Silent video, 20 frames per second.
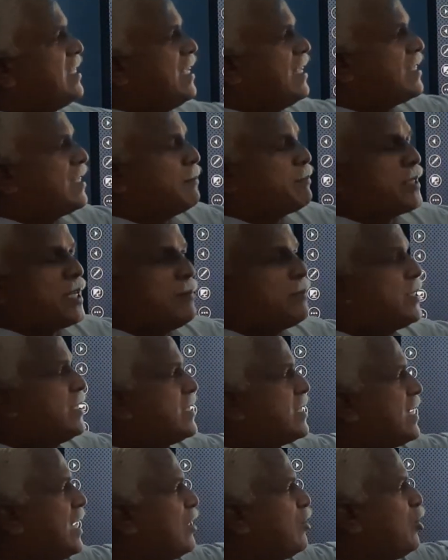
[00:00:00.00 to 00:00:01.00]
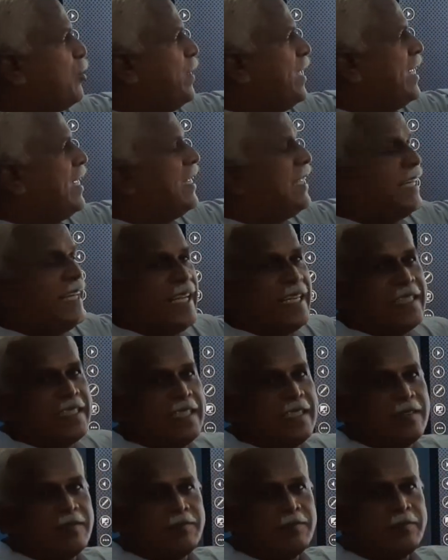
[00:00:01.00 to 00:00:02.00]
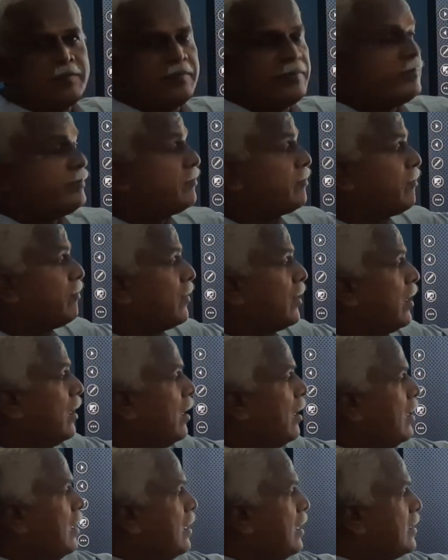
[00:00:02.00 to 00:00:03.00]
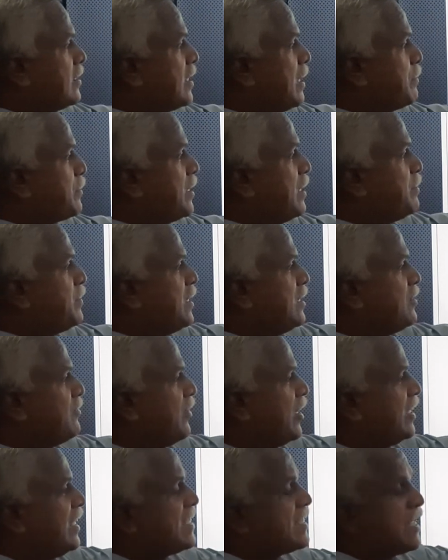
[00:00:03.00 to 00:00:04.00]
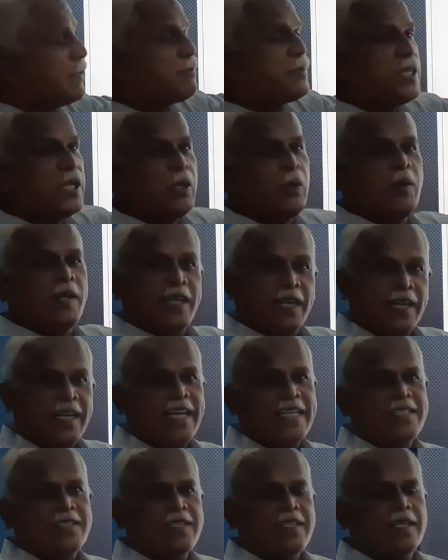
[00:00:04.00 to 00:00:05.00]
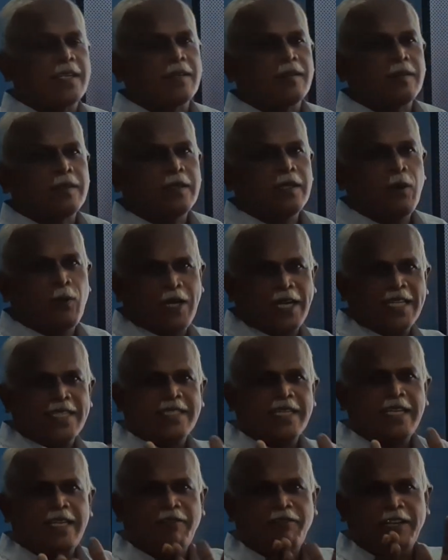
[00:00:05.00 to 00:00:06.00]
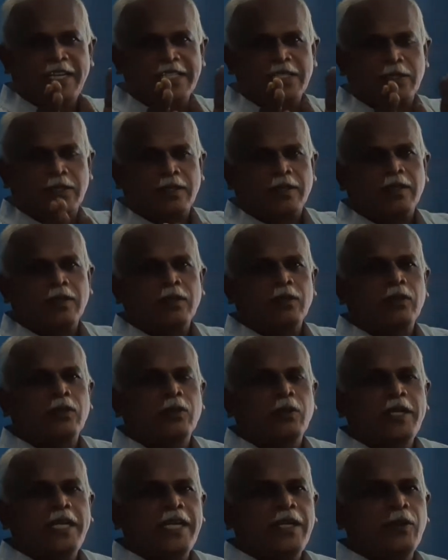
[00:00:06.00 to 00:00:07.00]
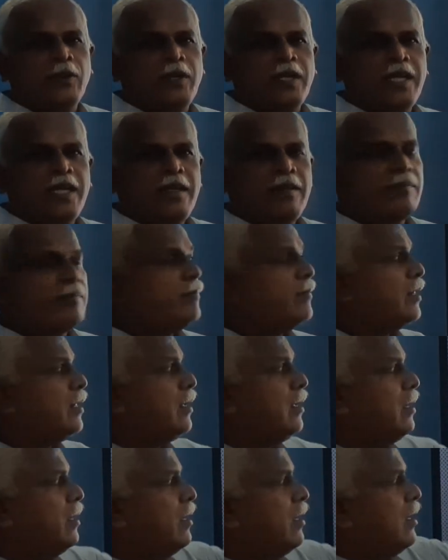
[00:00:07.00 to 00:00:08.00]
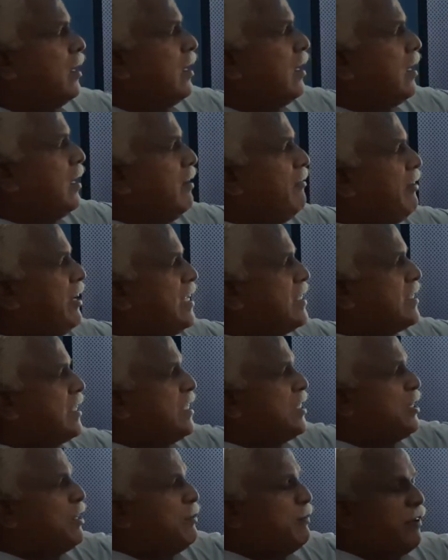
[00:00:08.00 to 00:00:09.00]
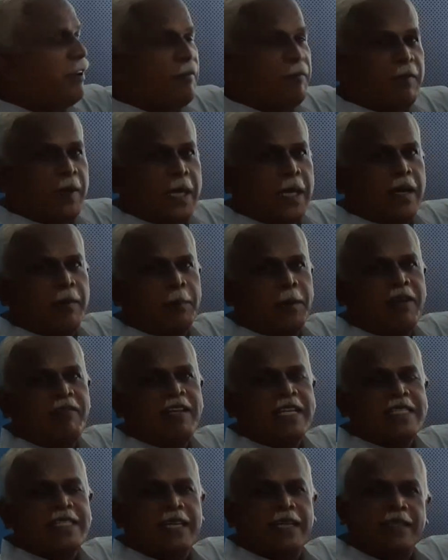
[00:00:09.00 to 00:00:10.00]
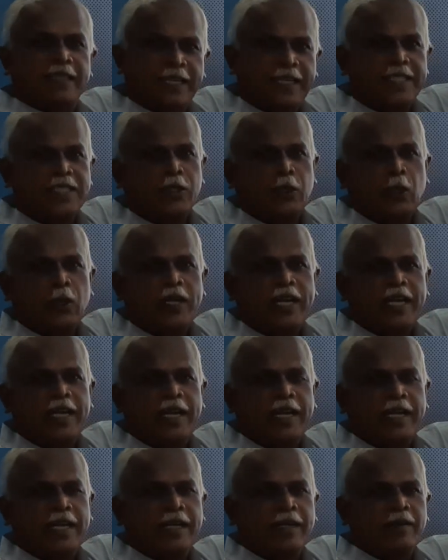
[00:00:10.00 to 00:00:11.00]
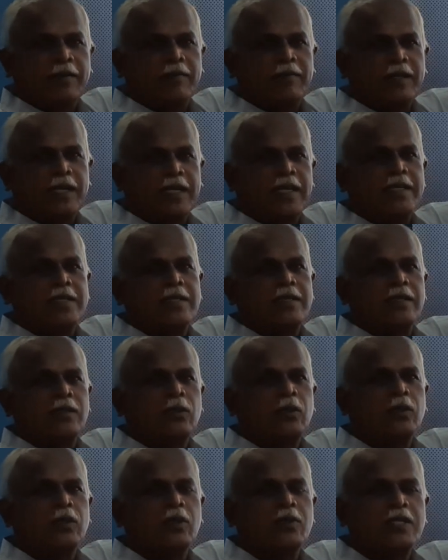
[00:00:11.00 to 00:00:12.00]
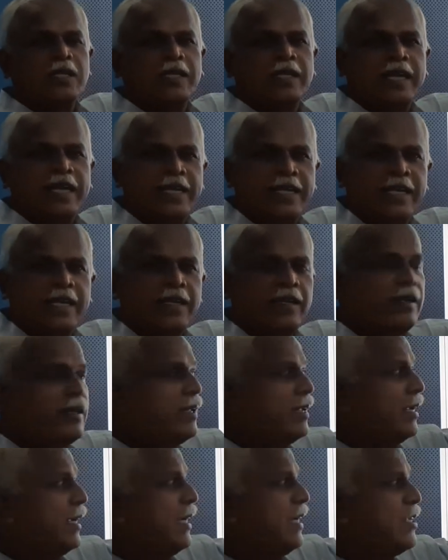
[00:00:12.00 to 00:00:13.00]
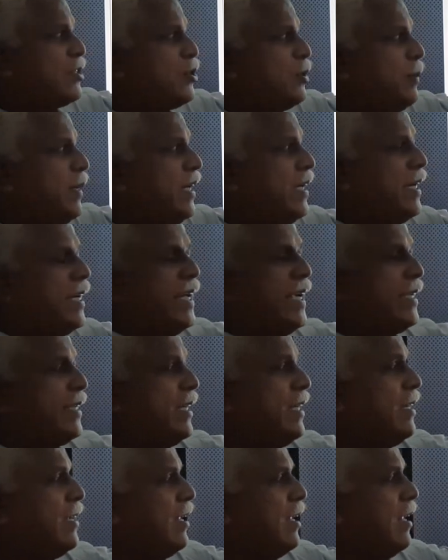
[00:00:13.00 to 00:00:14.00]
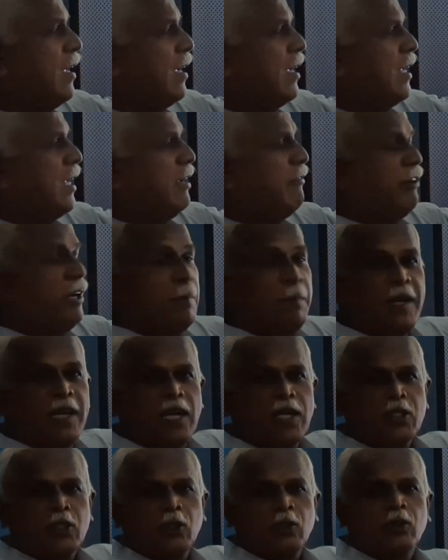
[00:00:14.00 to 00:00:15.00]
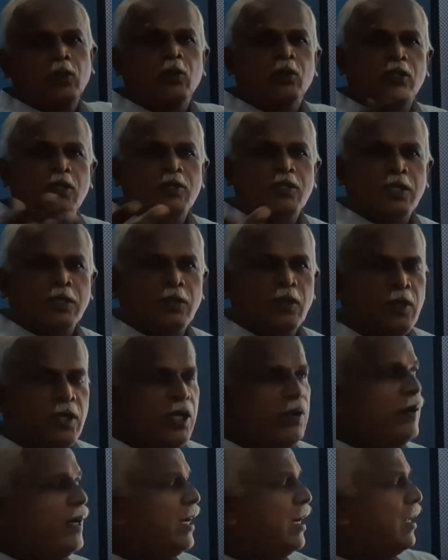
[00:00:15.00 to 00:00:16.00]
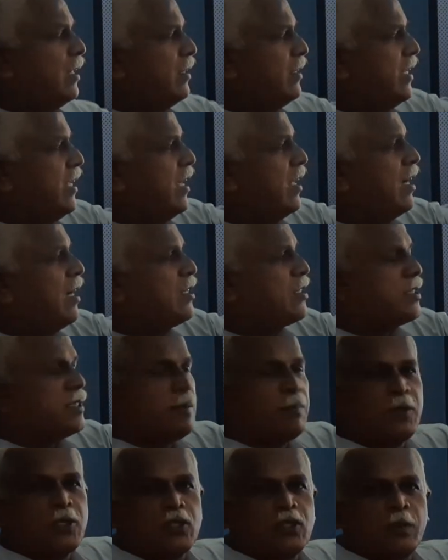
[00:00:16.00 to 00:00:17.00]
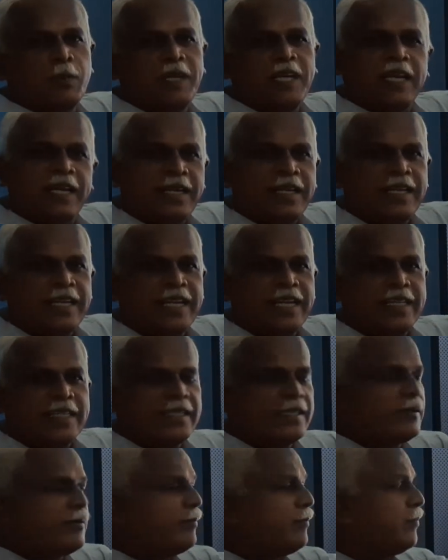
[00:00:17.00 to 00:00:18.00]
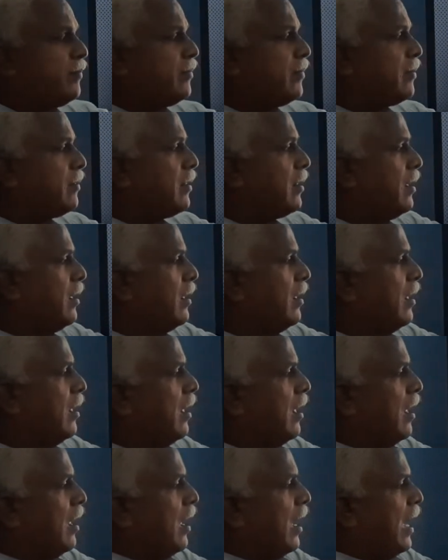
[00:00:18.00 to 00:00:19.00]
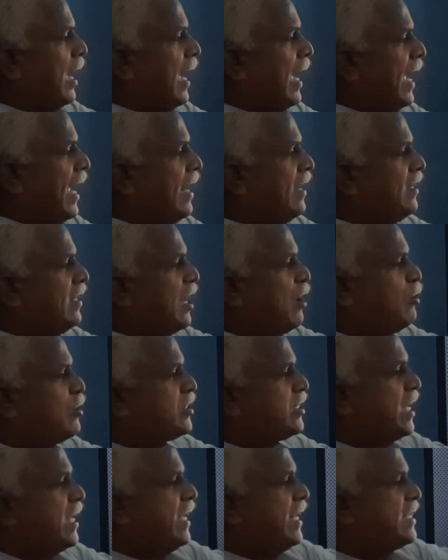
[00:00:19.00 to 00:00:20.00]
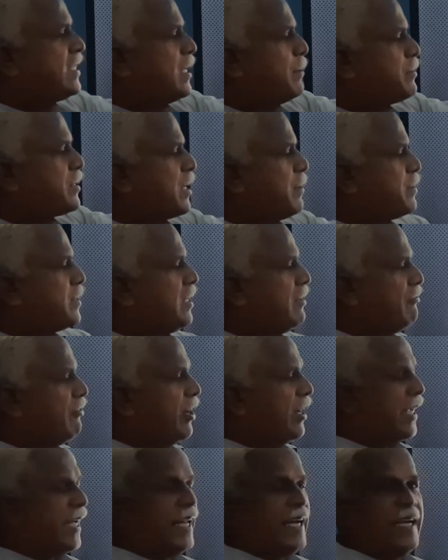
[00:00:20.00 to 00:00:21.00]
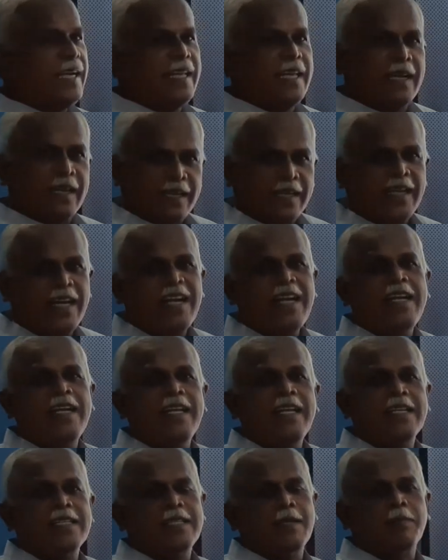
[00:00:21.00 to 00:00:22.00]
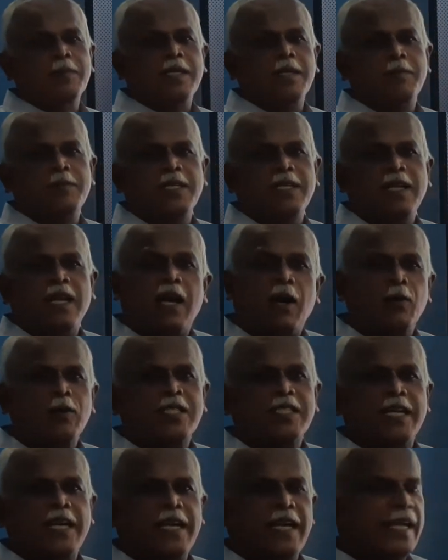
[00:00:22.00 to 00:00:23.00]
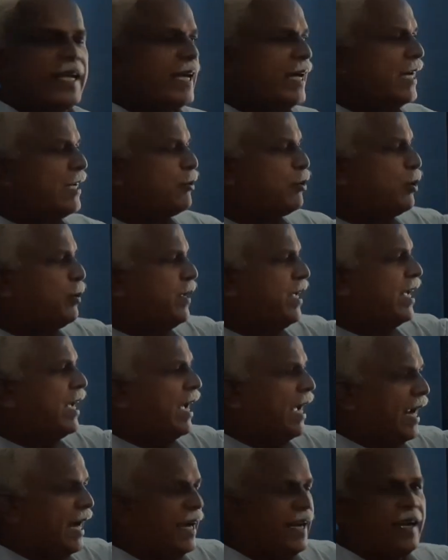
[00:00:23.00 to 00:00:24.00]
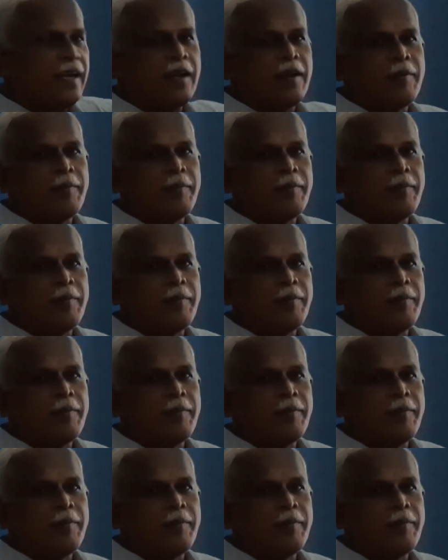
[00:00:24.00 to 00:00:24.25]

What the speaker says: year subscriptions are to be deducted. Subscriptions for the subsequent year, next year. Now let us say if it is 2020, if it is received for previous year, that is 2019, that is 2019, it is to be deducted. If it belongs to 2021, they are all supposed to be deducted. Add the outstanding subscription for current year. Current year subscription outstanding are to be added.